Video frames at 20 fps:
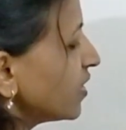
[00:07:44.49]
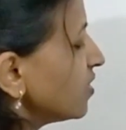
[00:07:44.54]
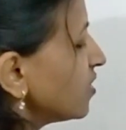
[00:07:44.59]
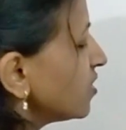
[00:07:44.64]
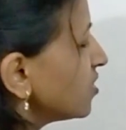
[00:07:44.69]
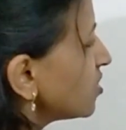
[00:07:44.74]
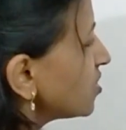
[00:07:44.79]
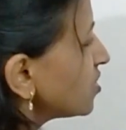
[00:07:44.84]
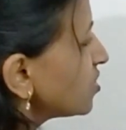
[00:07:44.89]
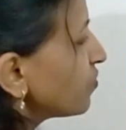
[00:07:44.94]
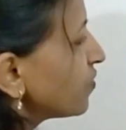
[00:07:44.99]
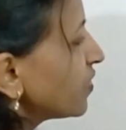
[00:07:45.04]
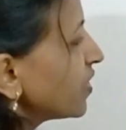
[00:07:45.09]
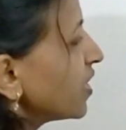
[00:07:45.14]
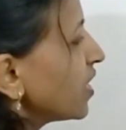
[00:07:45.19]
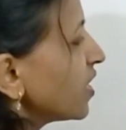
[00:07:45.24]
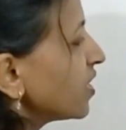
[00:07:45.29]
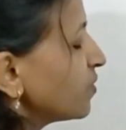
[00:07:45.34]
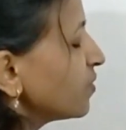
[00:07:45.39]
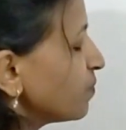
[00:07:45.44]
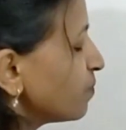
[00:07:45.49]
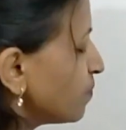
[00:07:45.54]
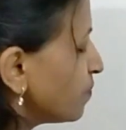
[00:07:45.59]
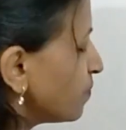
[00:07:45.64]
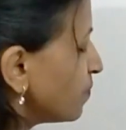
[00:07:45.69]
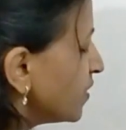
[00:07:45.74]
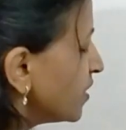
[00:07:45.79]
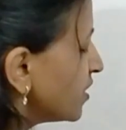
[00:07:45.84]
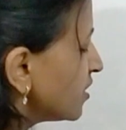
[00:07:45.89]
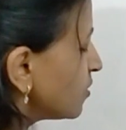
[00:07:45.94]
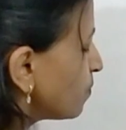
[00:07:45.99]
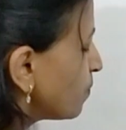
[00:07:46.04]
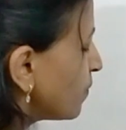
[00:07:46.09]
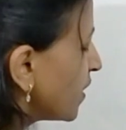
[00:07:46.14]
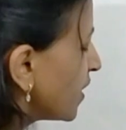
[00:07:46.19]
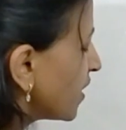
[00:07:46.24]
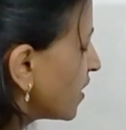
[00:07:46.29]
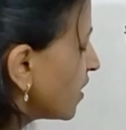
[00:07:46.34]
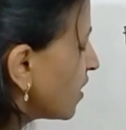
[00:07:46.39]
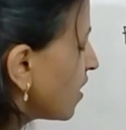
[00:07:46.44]
Here just we are
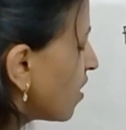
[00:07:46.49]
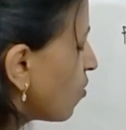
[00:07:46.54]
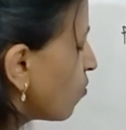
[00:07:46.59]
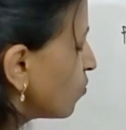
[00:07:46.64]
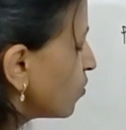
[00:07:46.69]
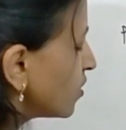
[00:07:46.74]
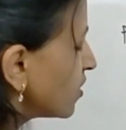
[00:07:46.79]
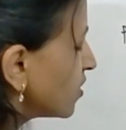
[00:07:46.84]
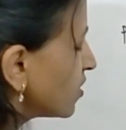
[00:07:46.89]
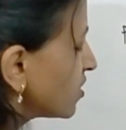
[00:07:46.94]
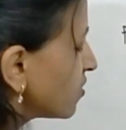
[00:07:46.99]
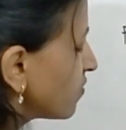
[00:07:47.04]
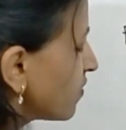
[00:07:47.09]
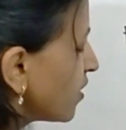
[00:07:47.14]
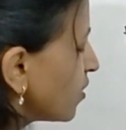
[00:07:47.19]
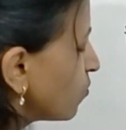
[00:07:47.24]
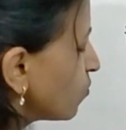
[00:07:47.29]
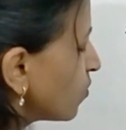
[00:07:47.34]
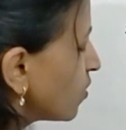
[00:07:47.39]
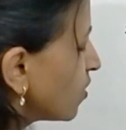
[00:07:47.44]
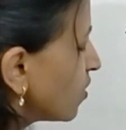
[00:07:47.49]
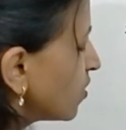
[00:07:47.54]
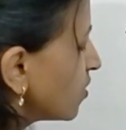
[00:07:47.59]
displaying counters value.